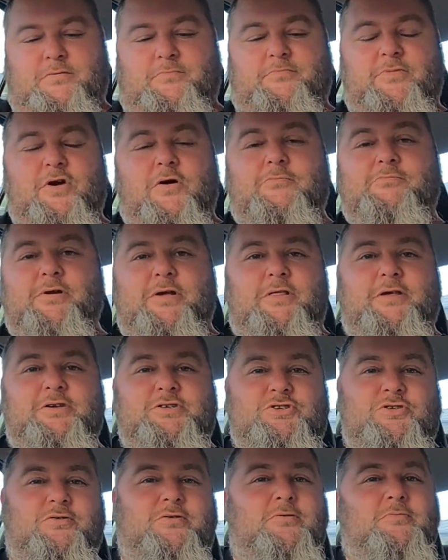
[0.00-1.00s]
Not really
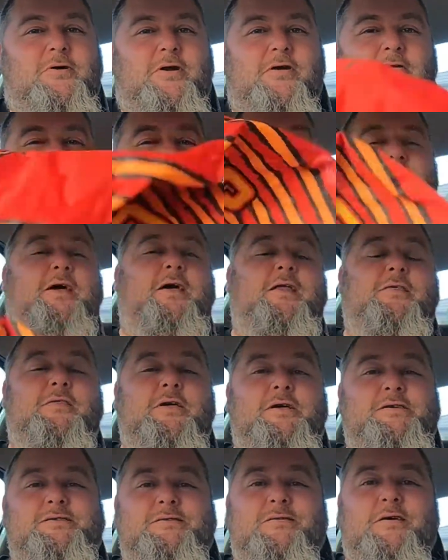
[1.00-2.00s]
sure what I'll get out of
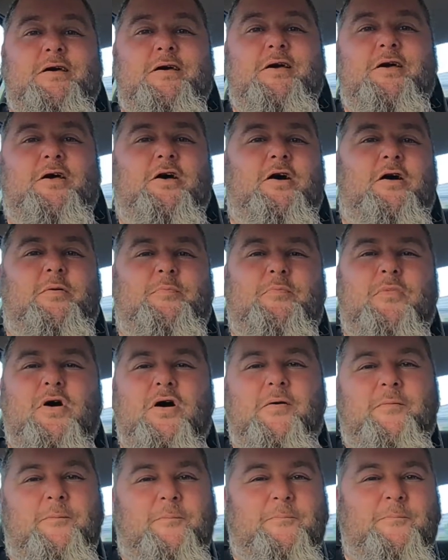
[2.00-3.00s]
this. I
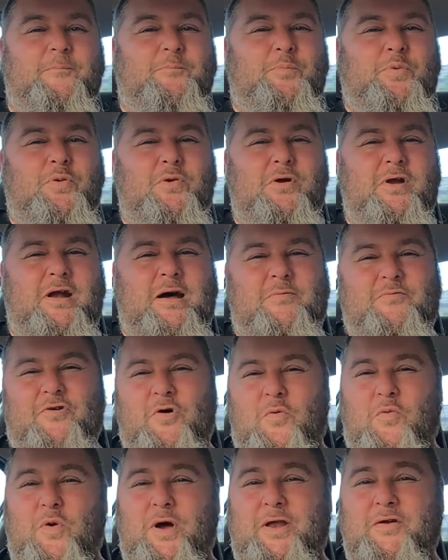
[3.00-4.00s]
might put it up for
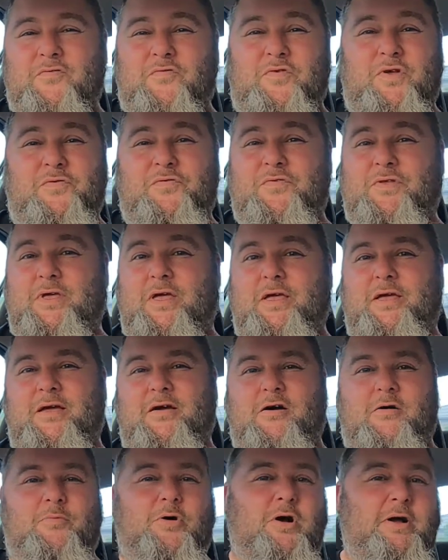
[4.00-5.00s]
150.
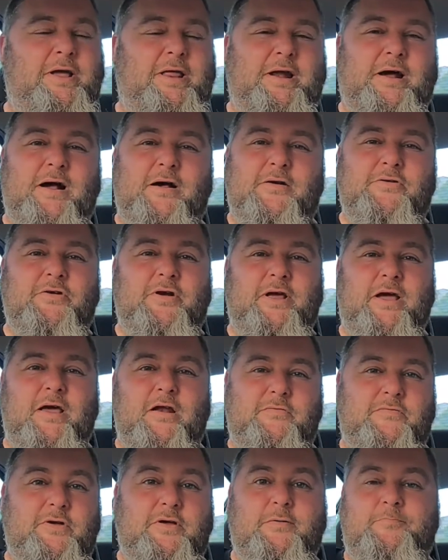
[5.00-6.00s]
I might get 100
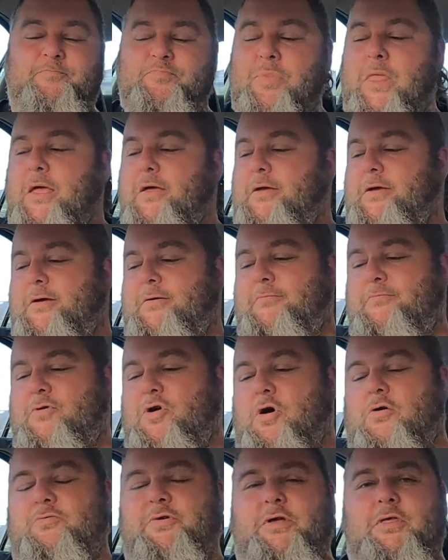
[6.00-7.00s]
out of it.
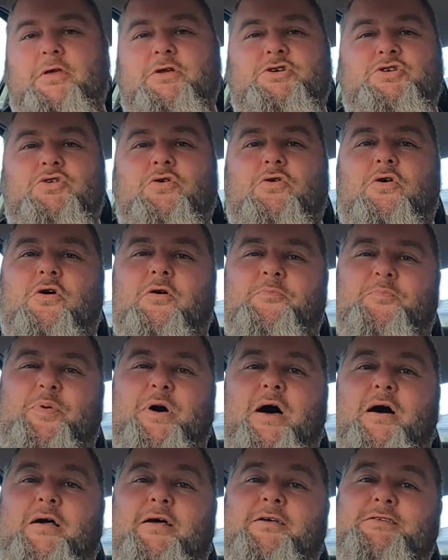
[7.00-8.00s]
Not really sure,
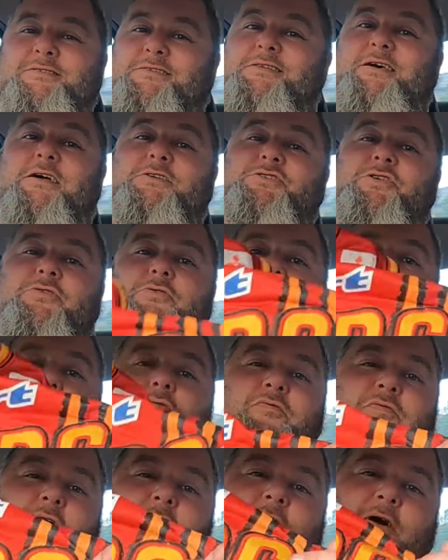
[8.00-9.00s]
but it's such a cool
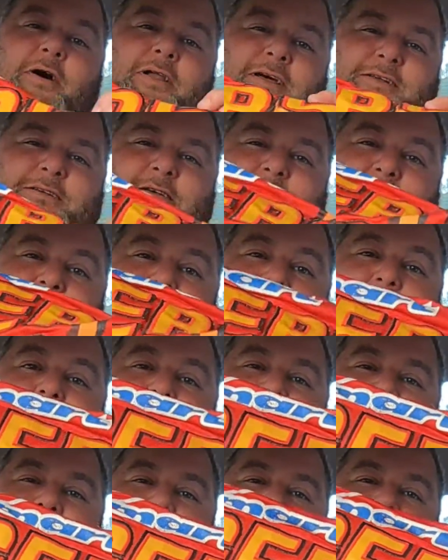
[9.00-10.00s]
find. I just
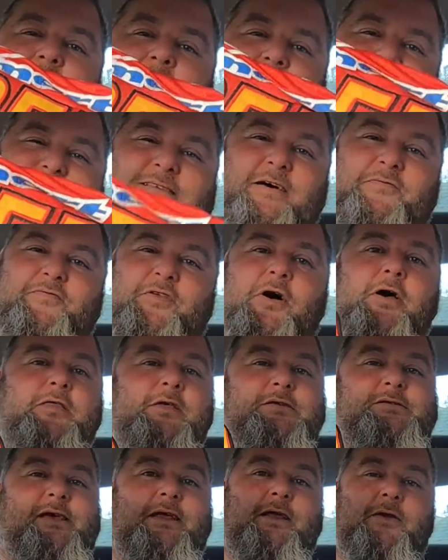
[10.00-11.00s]
love finding stuff like
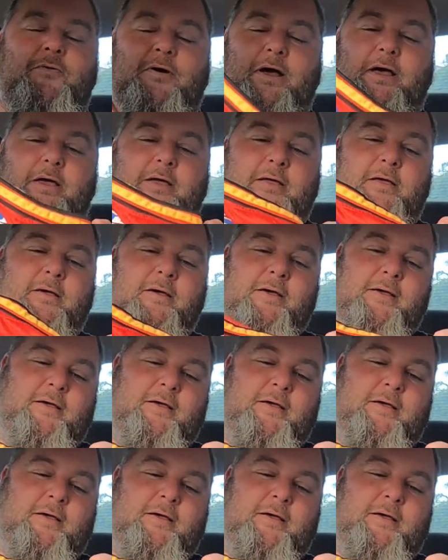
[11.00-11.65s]
this anyway.